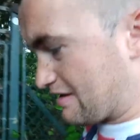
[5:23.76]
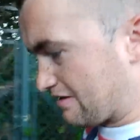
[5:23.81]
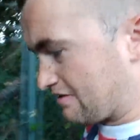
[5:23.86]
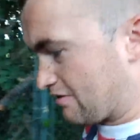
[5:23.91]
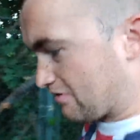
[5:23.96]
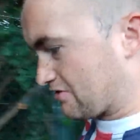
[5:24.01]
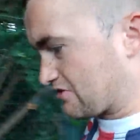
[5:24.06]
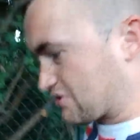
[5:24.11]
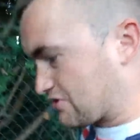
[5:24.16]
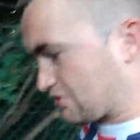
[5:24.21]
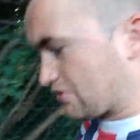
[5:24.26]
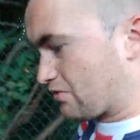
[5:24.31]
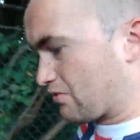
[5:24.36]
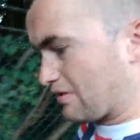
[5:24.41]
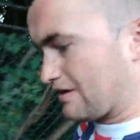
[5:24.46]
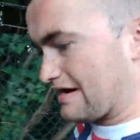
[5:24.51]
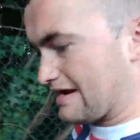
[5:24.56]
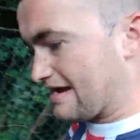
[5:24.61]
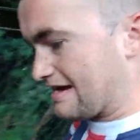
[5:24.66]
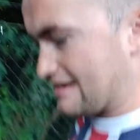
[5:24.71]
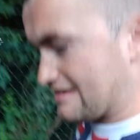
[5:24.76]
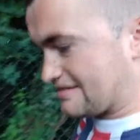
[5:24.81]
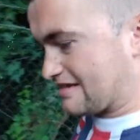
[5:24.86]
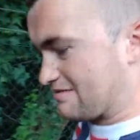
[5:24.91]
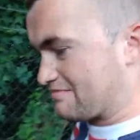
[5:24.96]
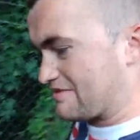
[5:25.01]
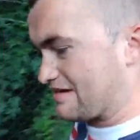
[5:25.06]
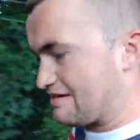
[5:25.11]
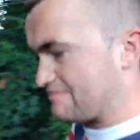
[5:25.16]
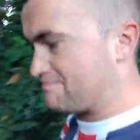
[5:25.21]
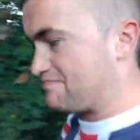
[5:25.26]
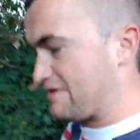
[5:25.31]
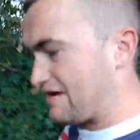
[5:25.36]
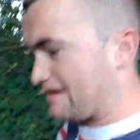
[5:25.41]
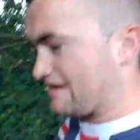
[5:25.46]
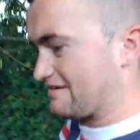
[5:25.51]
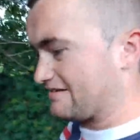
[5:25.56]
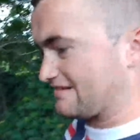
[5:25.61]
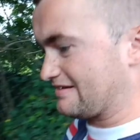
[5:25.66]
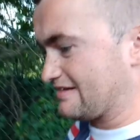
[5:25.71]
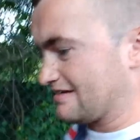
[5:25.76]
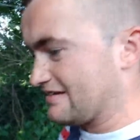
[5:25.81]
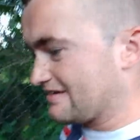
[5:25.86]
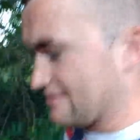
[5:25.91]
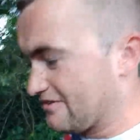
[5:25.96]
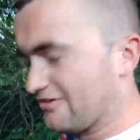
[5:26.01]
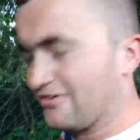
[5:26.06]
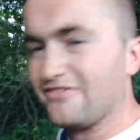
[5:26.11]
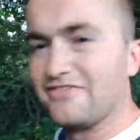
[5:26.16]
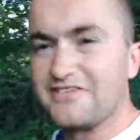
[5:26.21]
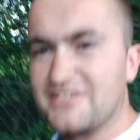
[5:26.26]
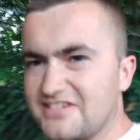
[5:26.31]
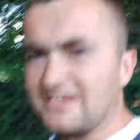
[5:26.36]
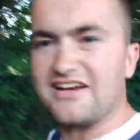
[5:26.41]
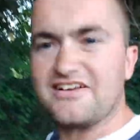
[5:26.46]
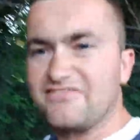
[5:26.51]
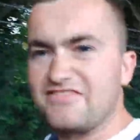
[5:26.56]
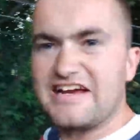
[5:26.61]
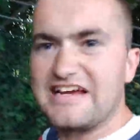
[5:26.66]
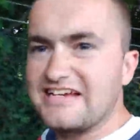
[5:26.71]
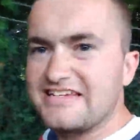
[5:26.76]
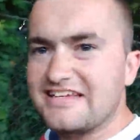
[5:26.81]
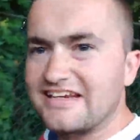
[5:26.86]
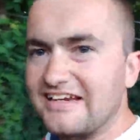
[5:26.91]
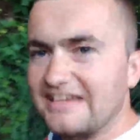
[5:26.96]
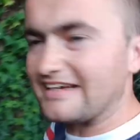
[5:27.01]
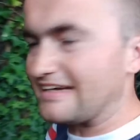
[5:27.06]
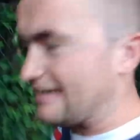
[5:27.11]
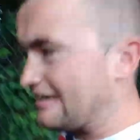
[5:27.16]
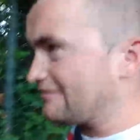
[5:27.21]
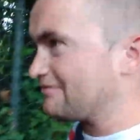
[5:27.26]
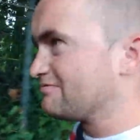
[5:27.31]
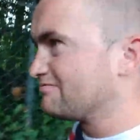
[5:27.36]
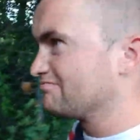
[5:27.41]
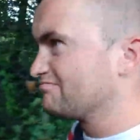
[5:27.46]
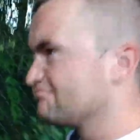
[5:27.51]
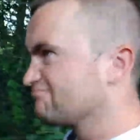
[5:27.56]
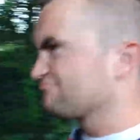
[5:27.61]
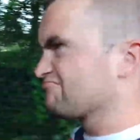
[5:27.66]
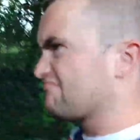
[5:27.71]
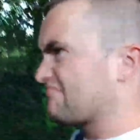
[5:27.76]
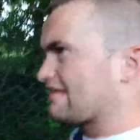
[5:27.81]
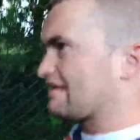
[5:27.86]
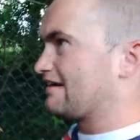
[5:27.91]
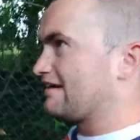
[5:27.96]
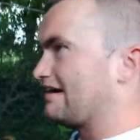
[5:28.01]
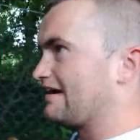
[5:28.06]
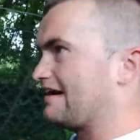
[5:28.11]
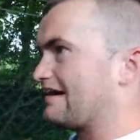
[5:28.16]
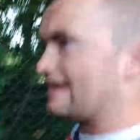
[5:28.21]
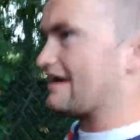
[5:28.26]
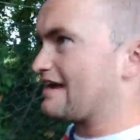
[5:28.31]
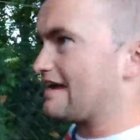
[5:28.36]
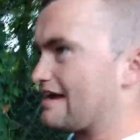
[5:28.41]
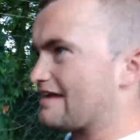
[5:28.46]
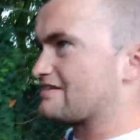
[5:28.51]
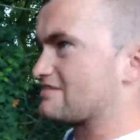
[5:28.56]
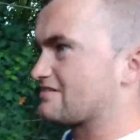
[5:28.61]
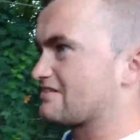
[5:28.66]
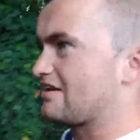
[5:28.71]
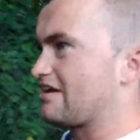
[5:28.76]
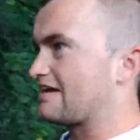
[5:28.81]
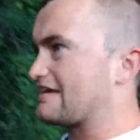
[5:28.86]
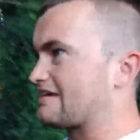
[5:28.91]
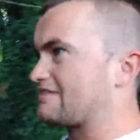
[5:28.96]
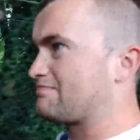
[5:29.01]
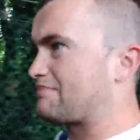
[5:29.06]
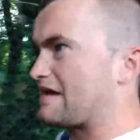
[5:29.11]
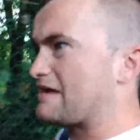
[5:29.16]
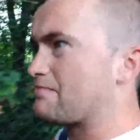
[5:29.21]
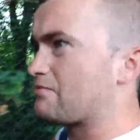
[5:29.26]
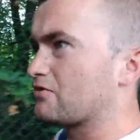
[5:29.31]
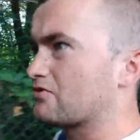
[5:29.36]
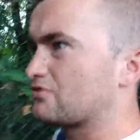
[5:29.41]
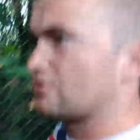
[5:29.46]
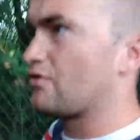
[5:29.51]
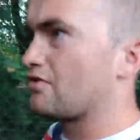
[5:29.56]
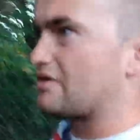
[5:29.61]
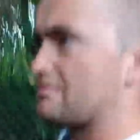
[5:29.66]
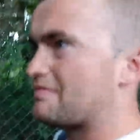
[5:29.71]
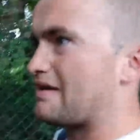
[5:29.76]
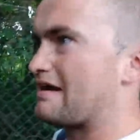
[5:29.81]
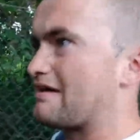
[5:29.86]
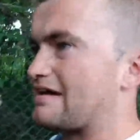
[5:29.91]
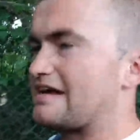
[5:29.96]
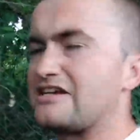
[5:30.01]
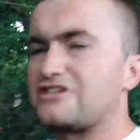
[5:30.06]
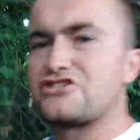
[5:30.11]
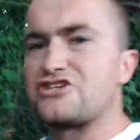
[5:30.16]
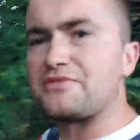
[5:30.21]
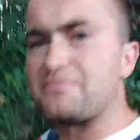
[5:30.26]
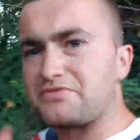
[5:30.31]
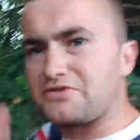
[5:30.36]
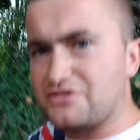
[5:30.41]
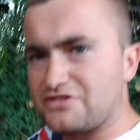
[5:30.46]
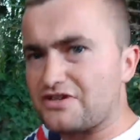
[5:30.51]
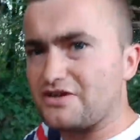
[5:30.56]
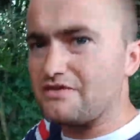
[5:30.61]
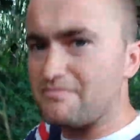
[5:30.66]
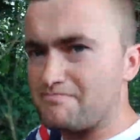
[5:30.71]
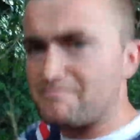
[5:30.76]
not sure what it is in a minute, but all of a sudden recently it's like people talking about Egyptian